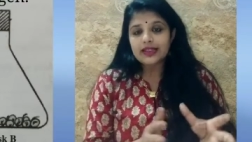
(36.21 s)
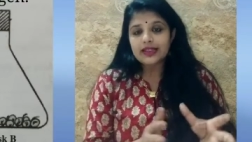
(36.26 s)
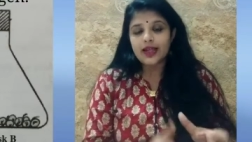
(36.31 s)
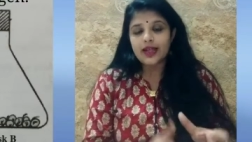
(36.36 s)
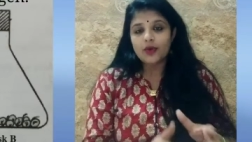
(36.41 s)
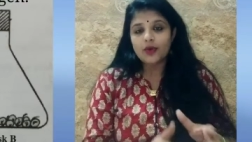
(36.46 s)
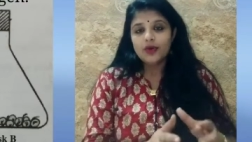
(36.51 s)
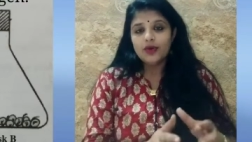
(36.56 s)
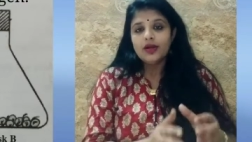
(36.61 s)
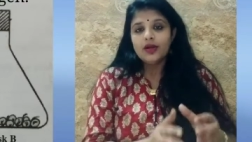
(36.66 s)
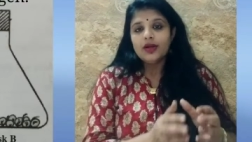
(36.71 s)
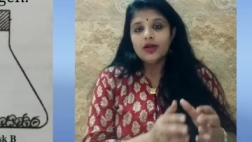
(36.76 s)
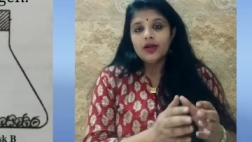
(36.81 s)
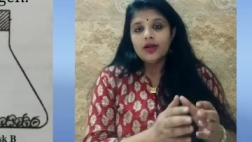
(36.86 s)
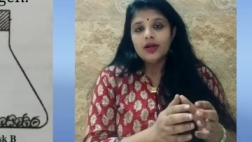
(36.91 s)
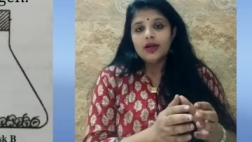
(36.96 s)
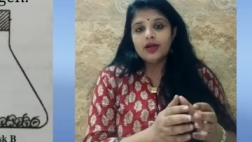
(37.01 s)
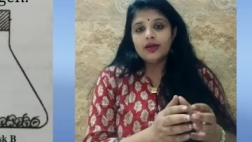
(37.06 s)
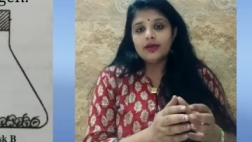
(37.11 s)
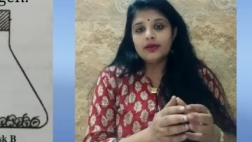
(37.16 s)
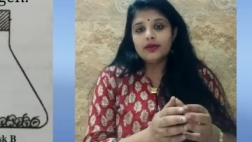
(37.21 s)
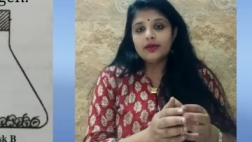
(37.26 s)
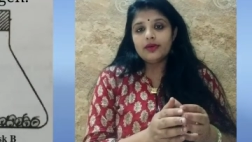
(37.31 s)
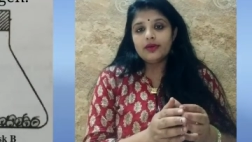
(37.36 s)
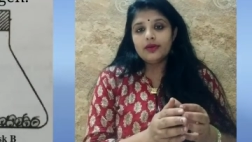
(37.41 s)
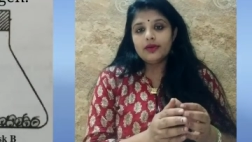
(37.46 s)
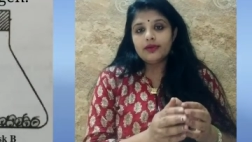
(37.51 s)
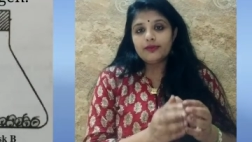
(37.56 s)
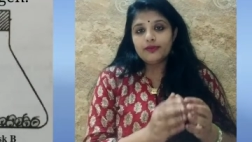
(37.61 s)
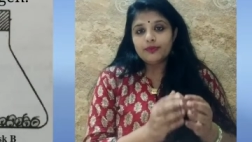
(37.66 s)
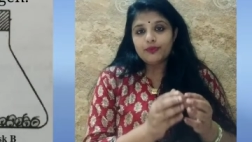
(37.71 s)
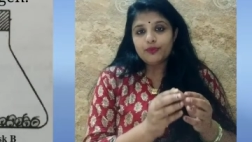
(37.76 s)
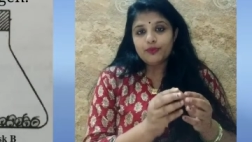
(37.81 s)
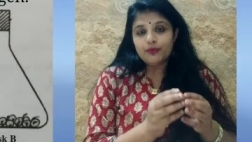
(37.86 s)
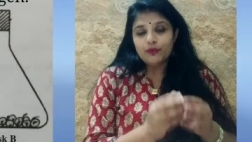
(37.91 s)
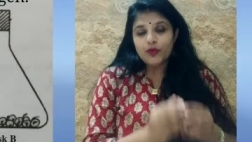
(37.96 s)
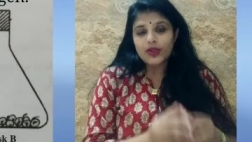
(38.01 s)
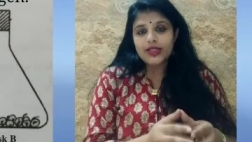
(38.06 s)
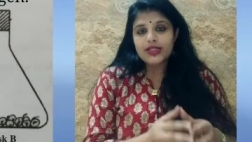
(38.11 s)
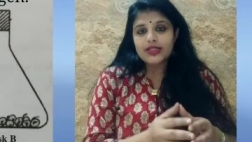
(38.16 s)
Now,
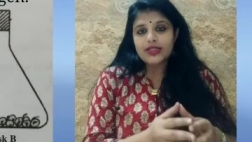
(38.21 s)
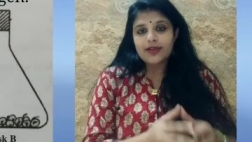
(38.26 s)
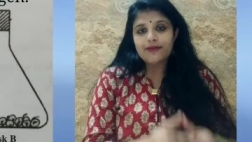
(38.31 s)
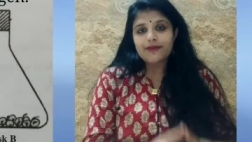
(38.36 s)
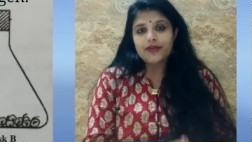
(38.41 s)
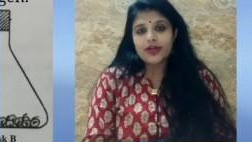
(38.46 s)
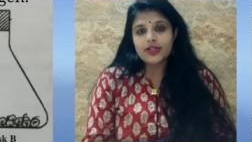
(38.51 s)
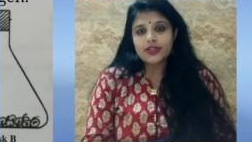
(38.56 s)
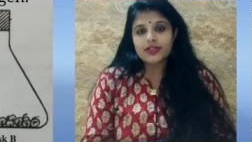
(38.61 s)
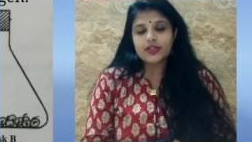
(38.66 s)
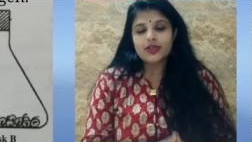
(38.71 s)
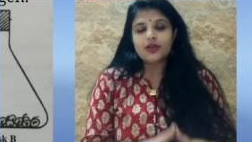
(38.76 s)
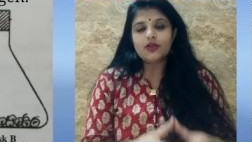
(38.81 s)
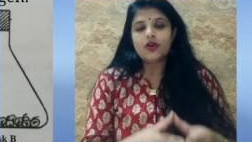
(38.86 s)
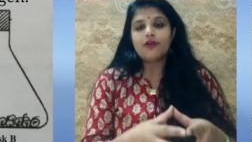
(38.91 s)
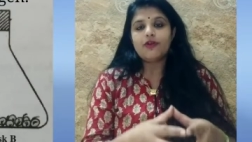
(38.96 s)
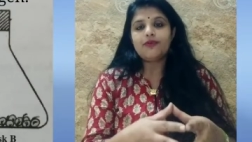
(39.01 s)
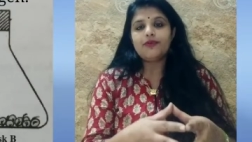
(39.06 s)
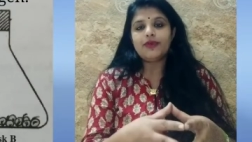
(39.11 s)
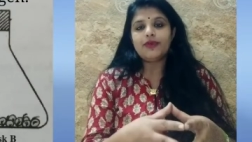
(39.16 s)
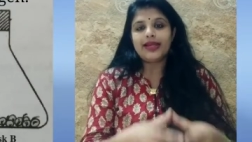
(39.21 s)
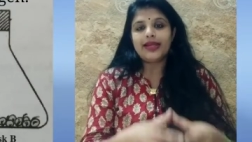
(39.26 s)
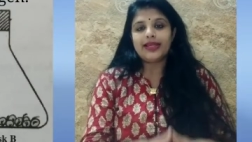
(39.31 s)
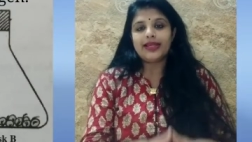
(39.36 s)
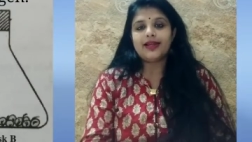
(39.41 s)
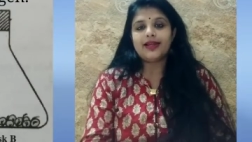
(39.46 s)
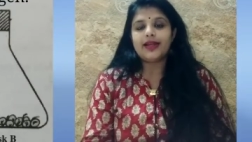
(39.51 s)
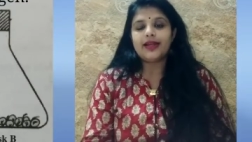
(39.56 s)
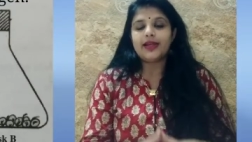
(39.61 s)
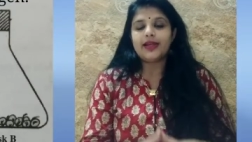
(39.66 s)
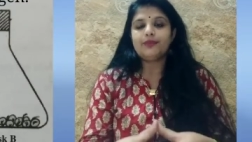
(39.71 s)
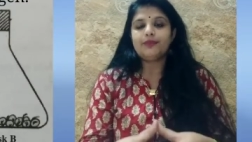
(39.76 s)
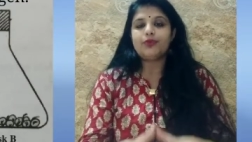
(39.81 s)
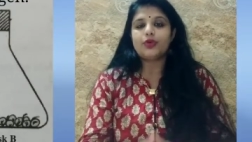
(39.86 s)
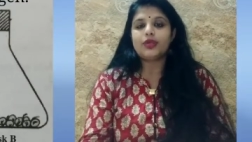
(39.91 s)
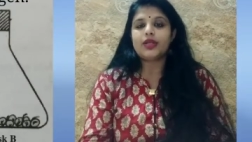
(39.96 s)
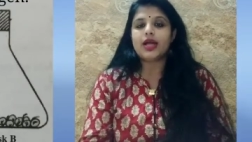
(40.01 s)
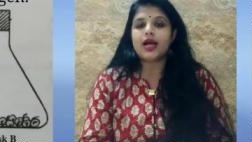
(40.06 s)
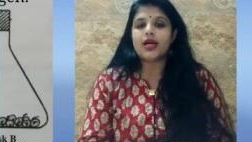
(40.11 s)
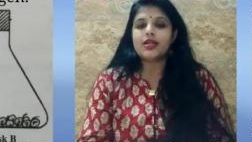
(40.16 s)
what is the function of alkaline
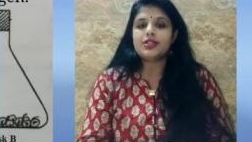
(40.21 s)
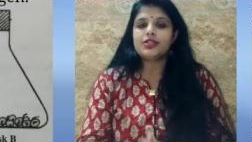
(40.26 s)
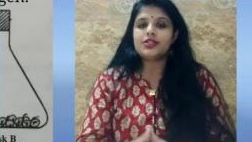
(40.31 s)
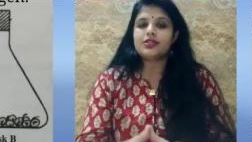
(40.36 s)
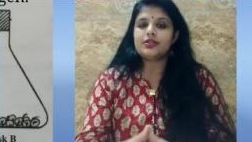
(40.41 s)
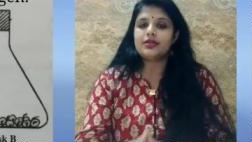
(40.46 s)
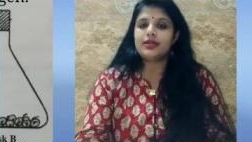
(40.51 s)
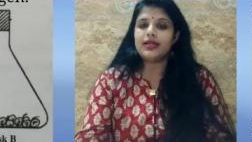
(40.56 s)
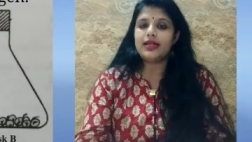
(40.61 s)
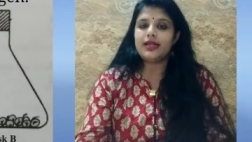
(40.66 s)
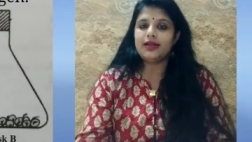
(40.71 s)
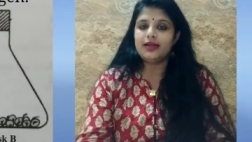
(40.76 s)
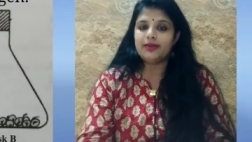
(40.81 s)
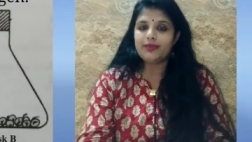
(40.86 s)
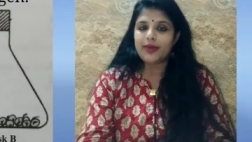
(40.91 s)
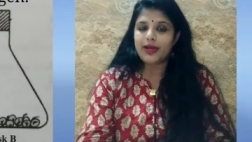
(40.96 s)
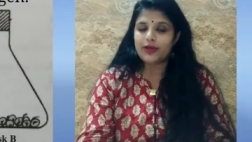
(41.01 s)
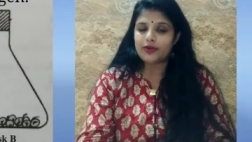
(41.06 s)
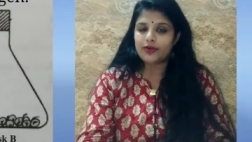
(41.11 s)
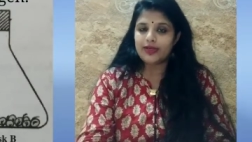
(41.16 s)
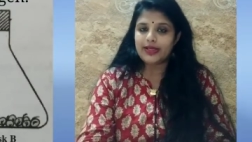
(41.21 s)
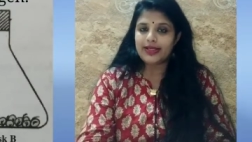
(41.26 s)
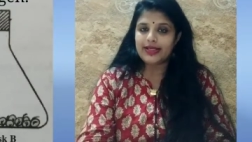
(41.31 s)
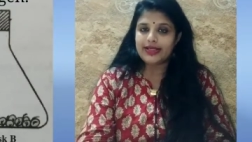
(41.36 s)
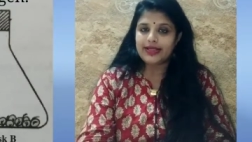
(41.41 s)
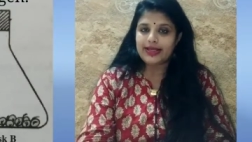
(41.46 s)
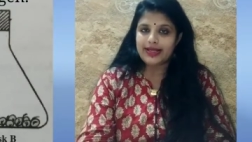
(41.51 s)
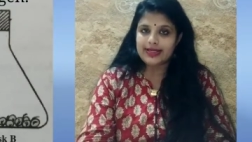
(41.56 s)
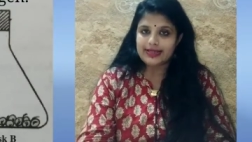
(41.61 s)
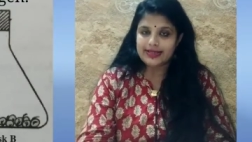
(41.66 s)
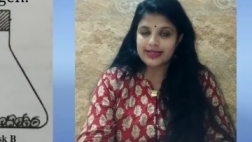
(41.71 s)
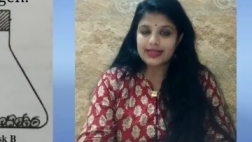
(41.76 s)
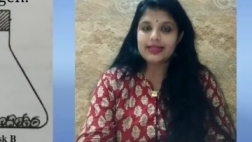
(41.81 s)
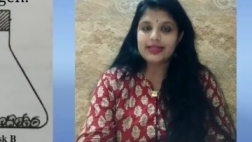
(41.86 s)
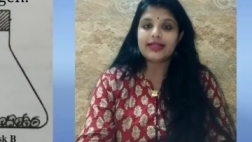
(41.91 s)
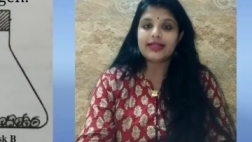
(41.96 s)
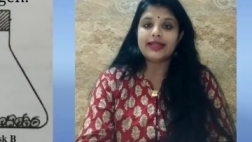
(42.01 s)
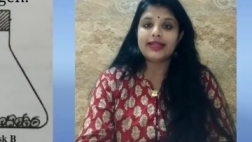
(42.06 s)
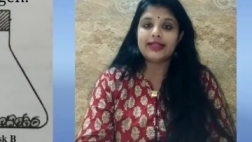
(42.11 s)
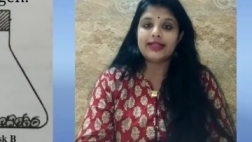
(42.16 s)
potash pyrogallic
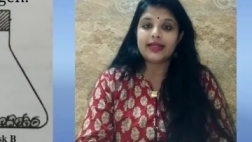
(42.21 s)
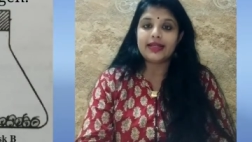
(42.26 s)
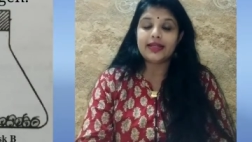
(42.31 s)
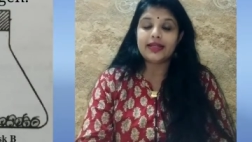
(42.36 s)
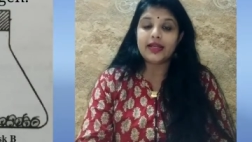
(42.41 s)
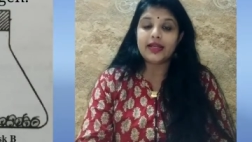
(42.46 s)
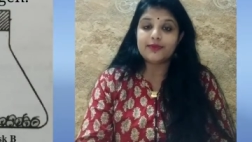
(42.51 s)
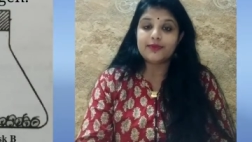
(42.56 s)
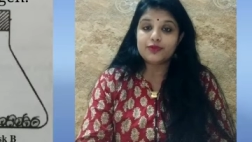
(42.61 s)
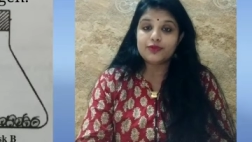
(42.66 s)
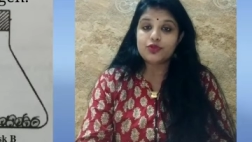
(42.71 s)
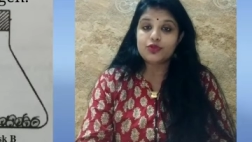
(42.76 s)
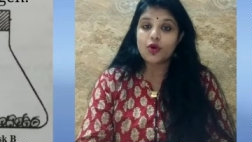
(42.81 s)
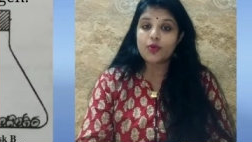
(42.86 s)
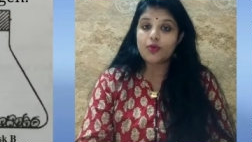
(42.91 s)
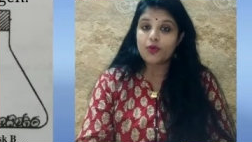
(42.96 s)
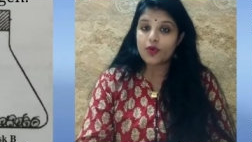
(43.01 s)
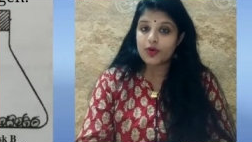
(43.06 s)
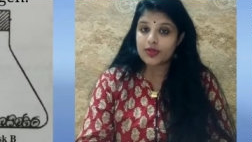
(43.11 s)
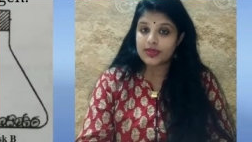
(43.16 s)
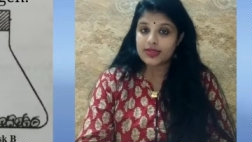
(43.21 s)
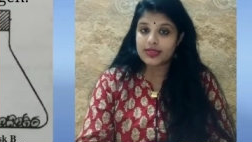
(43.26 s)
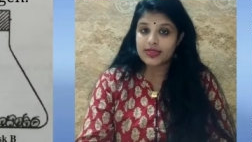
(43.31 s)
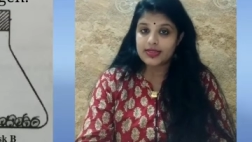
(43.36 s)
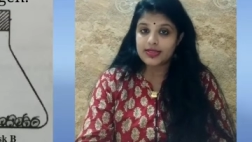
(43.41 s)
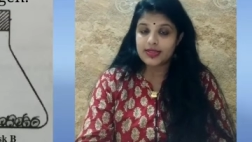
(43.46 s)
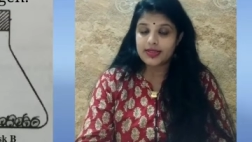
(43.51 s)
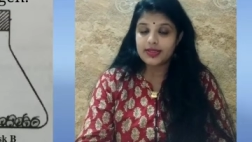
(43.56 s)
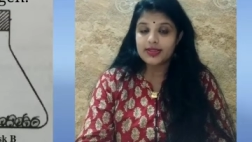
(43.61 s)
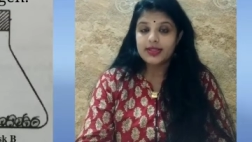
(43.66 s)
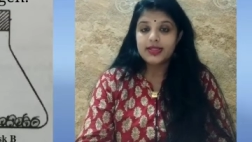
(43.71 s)
acid? It can absorb oxygen.